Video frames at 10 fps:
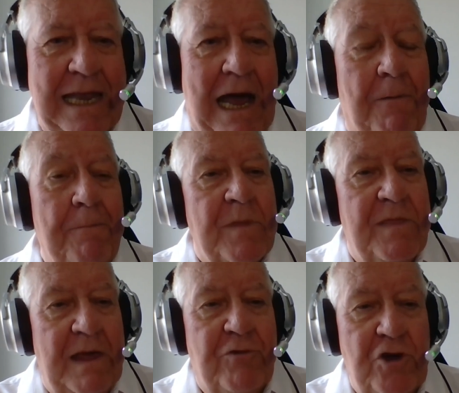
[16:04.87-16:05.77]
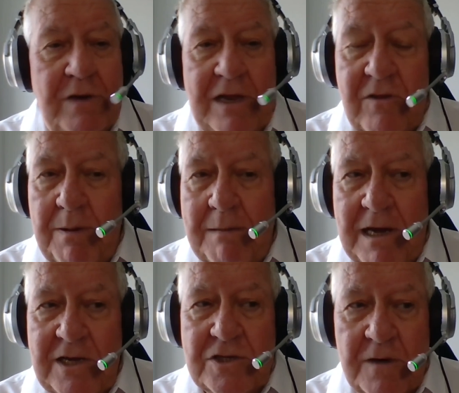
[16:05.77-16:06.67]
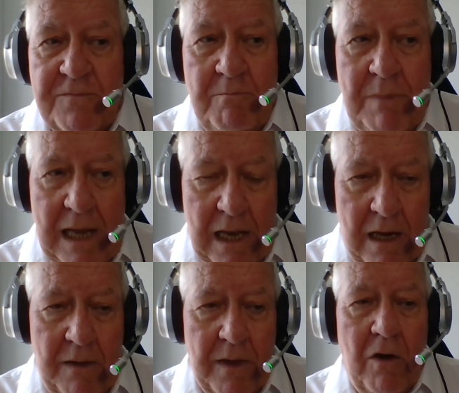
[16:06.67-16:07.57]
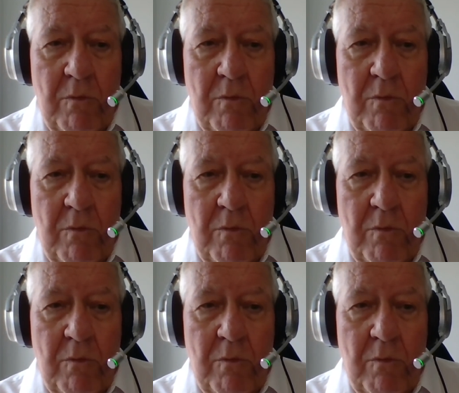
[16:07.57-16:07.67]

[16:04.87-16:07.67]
Now, therefore, you need to make yourself familiar